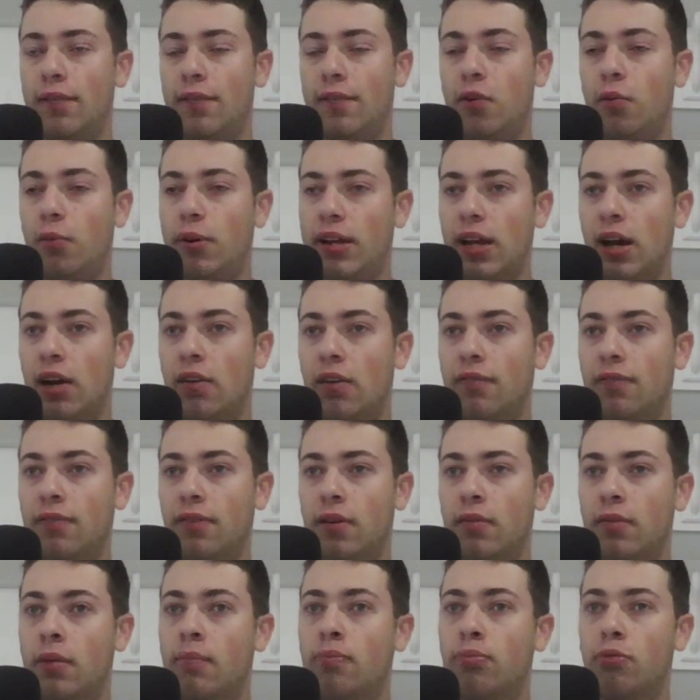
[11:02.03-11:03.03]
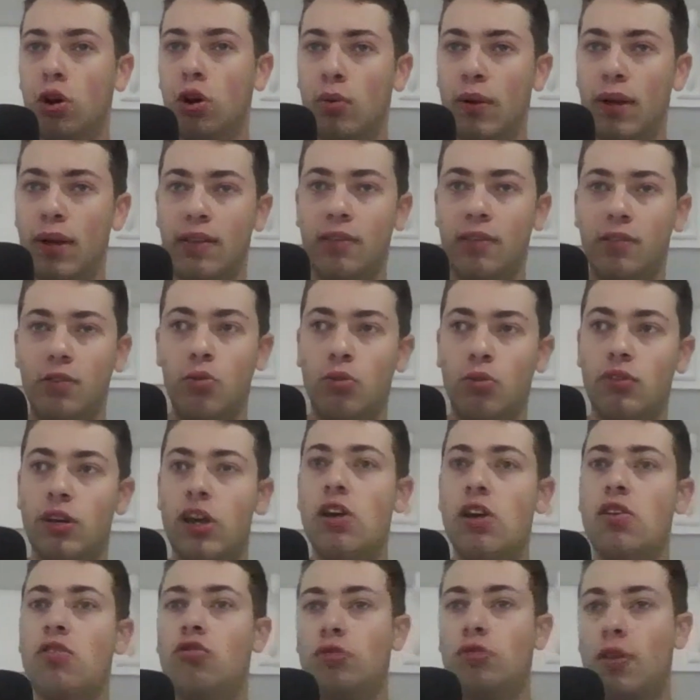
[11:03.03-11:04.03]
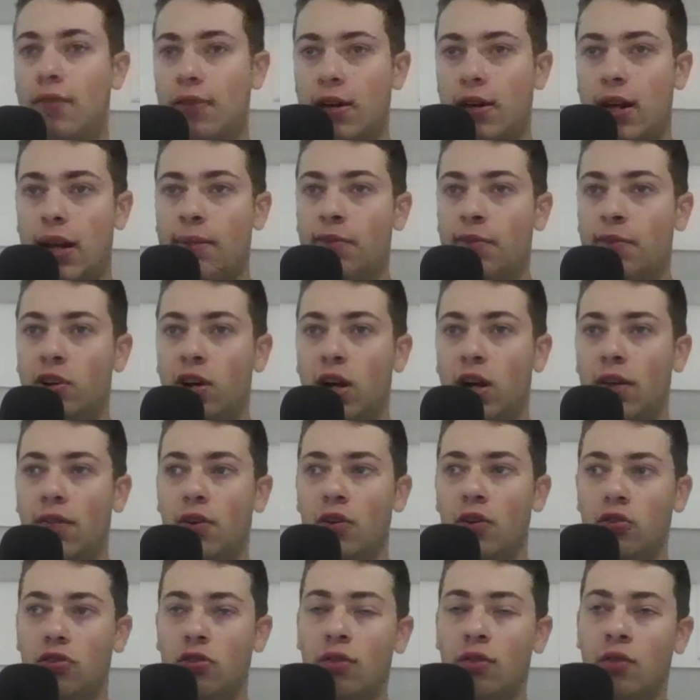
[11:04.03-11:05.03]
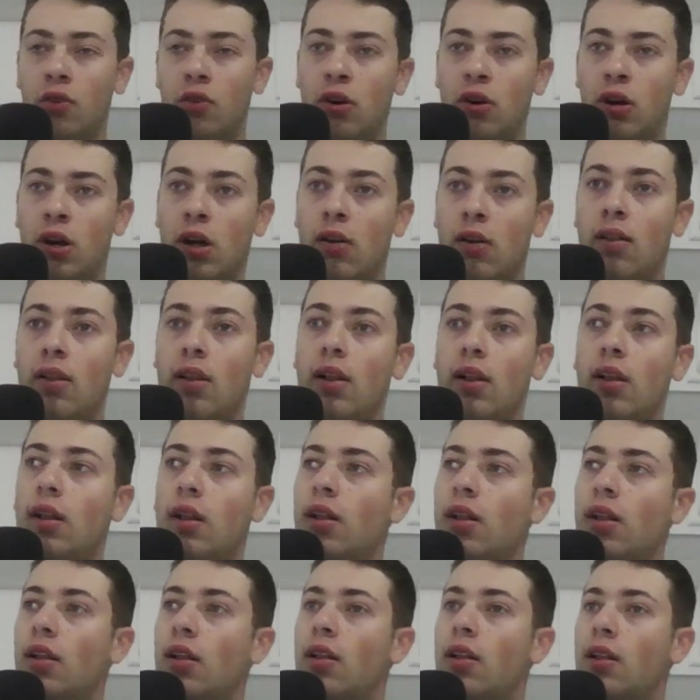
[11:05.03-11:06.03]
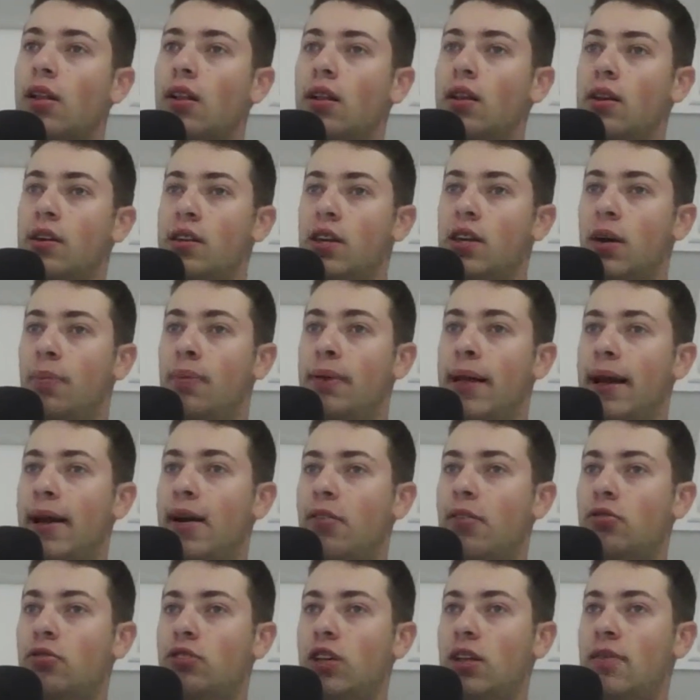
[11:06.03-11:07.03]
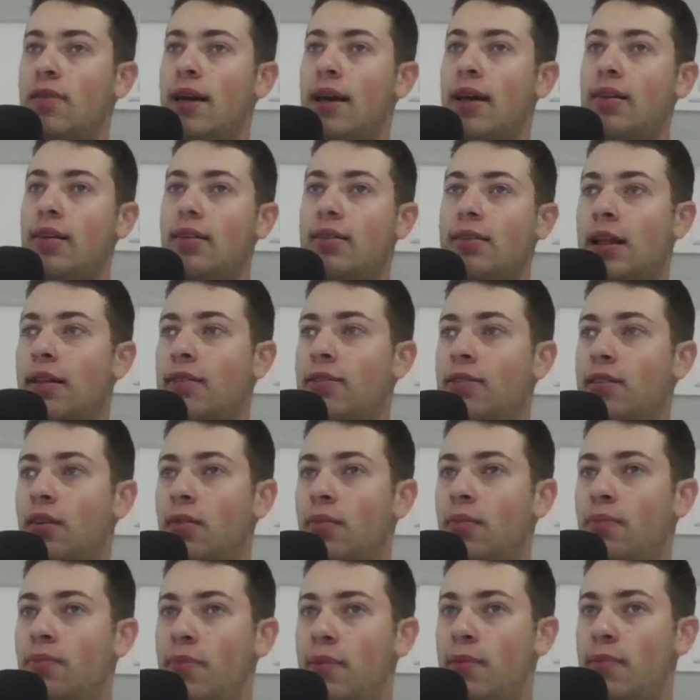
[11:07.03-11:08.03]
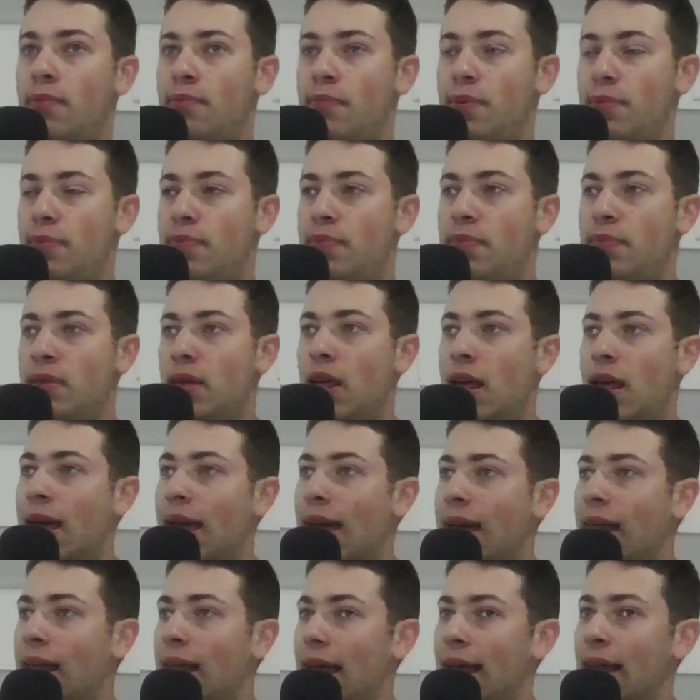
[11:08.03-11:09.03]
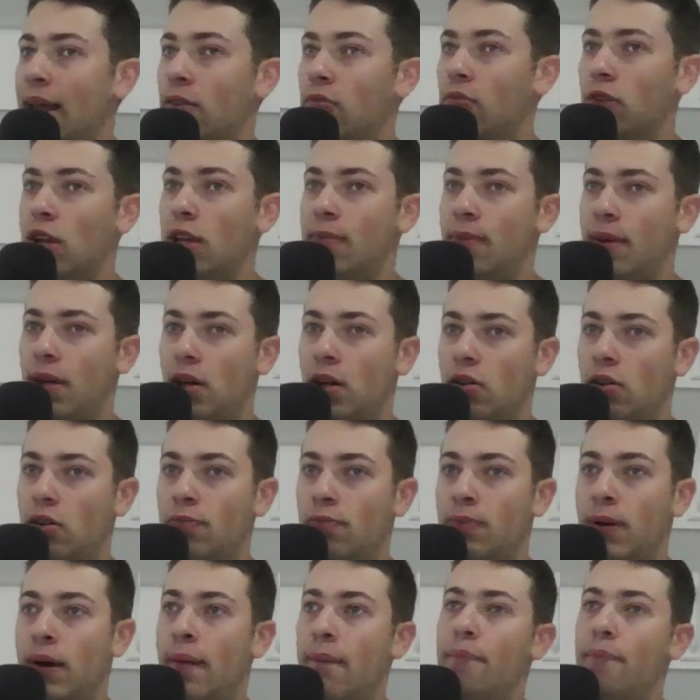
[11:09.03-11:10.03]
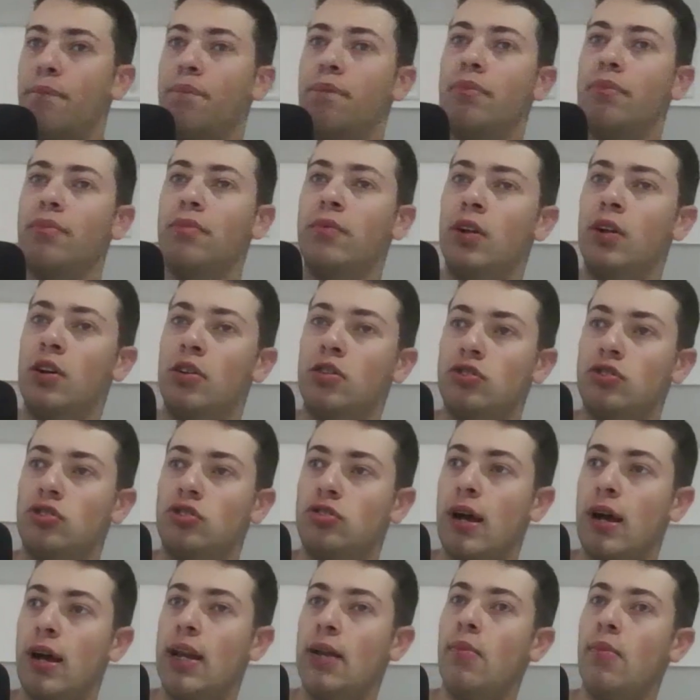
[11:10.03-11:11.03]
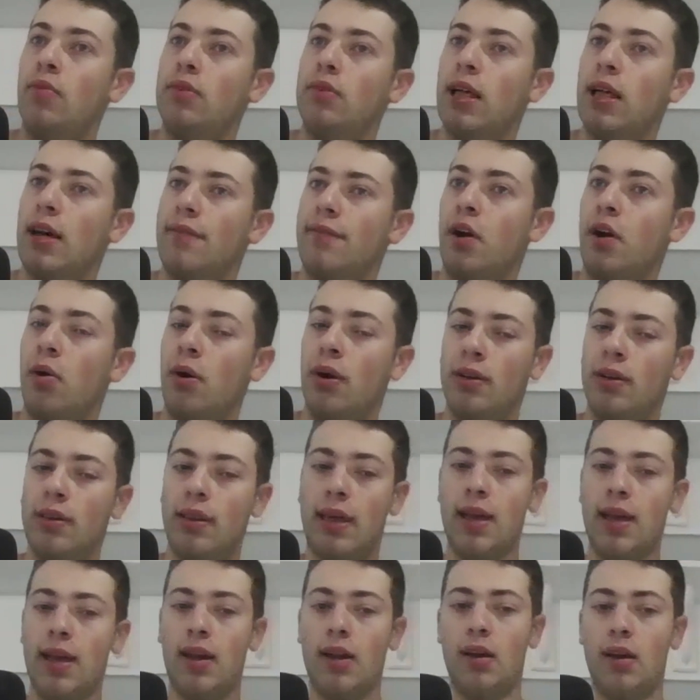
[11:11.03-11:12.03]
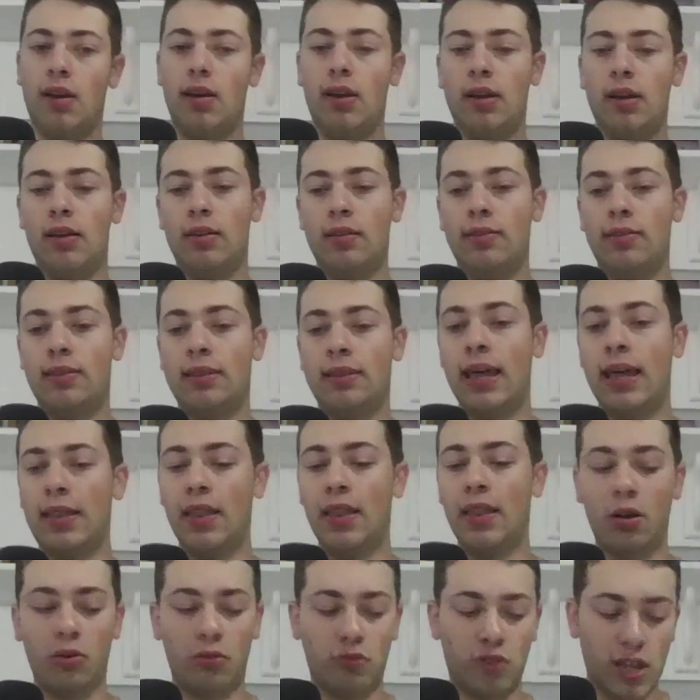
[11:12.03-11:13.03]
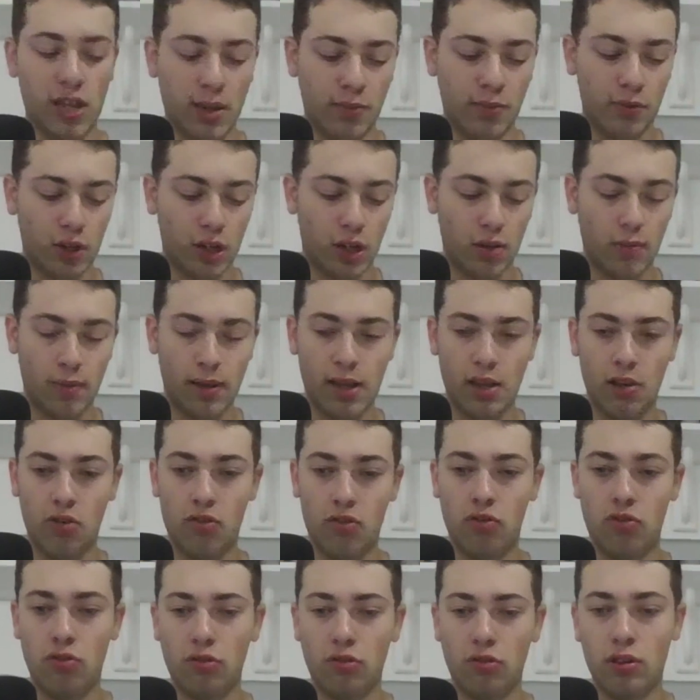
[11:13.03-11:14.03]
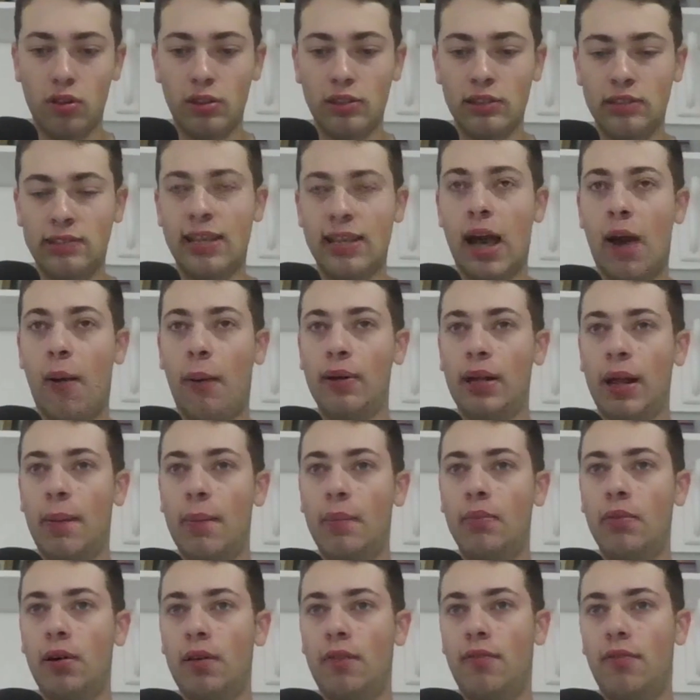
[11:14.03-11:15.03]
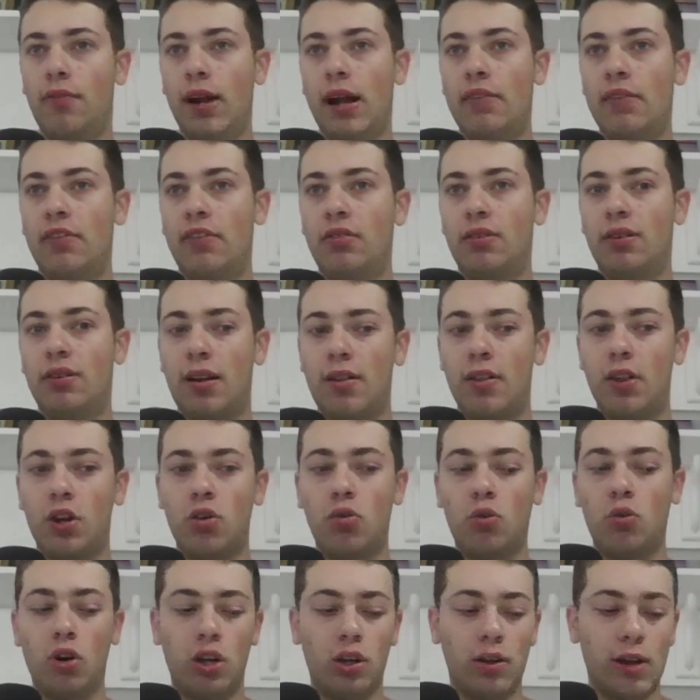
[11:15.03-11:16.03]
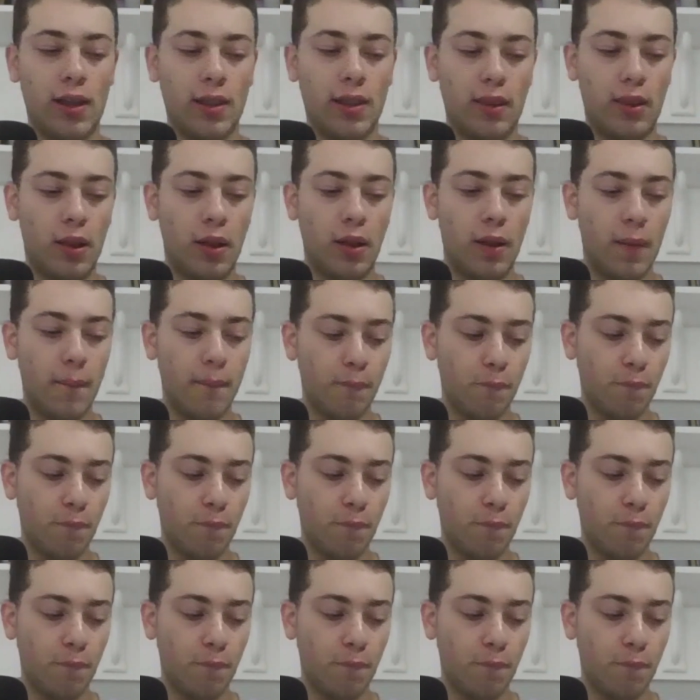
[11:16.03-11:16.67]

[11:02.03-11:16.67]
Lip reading: Nick Foligno from the Bruins. Of course, they drafted Connor McDonald first overall. The Blackhawks are a team that's in a rebuild, but they're trying to move that forward. They know teams are going to be salary dumping with free agency around the corner, and